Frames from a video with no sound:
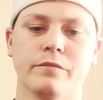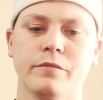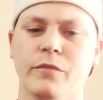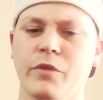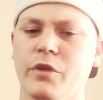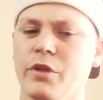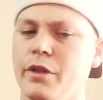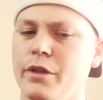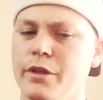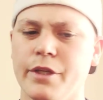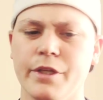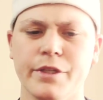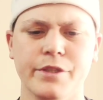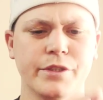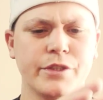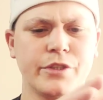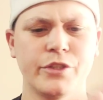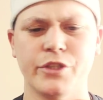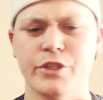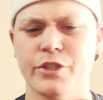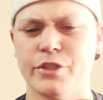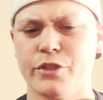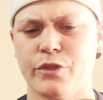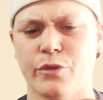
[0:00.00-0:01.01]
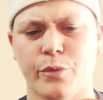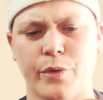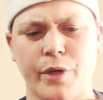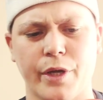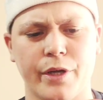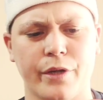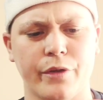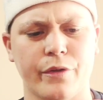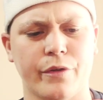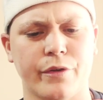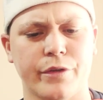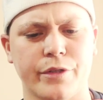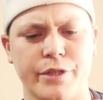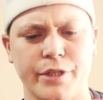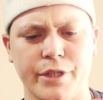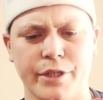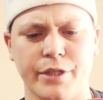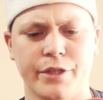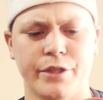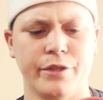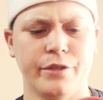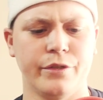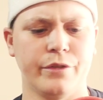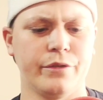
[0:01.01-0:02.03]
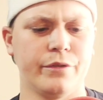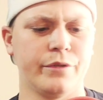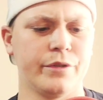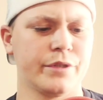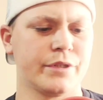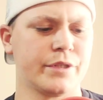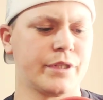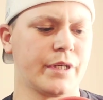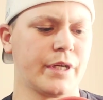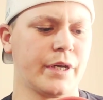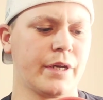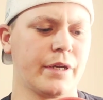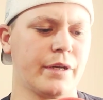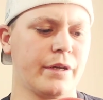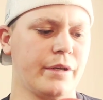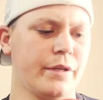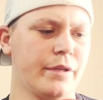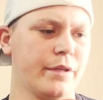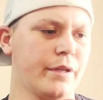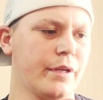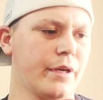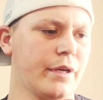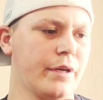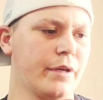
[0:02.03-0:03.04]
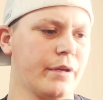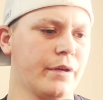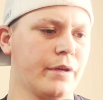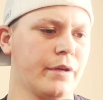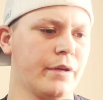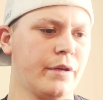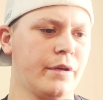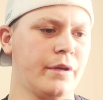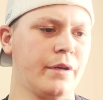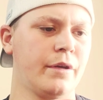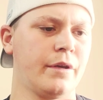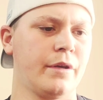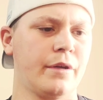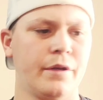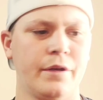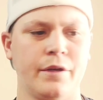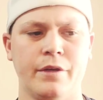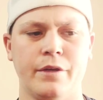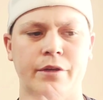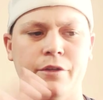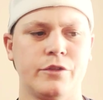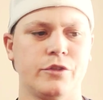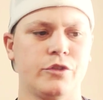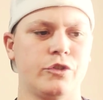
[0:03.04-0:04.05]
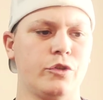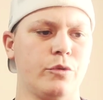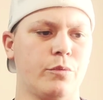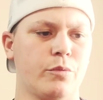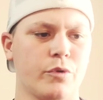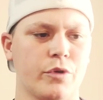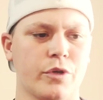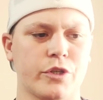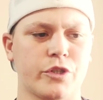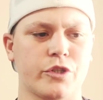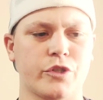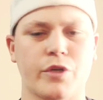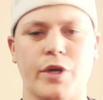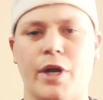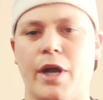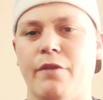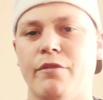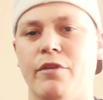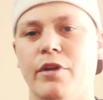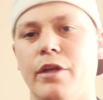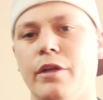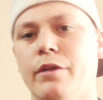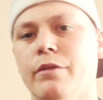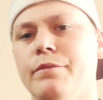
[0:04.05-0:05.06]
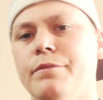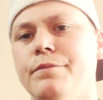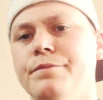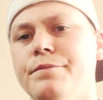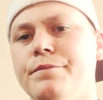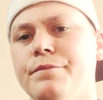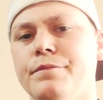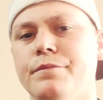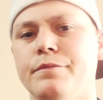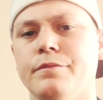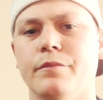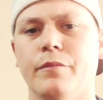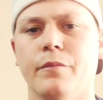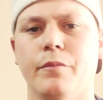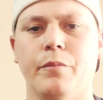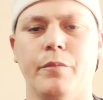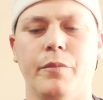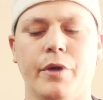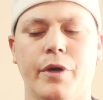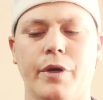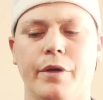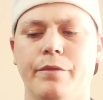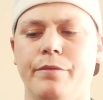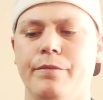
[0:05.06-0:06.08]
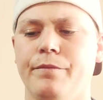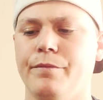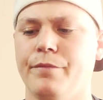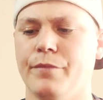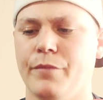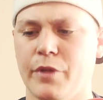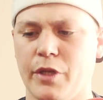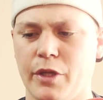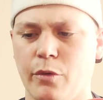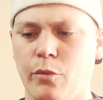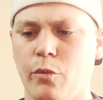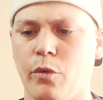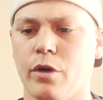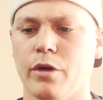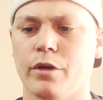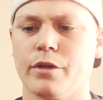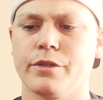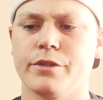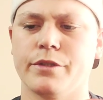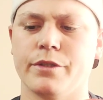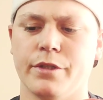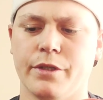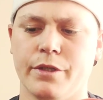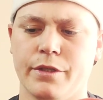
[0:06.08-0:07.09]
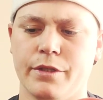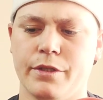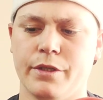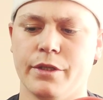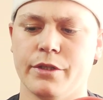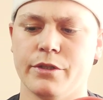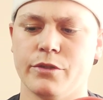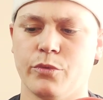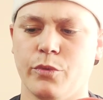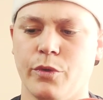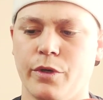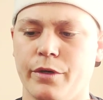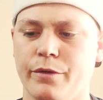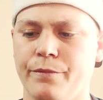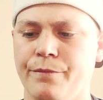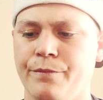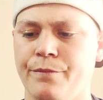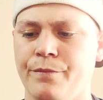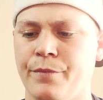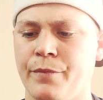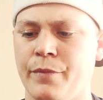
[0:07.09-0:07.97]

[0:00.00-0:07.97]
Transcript: This is just a regular TQ. It's not anything super extravagant, but it works. It does well.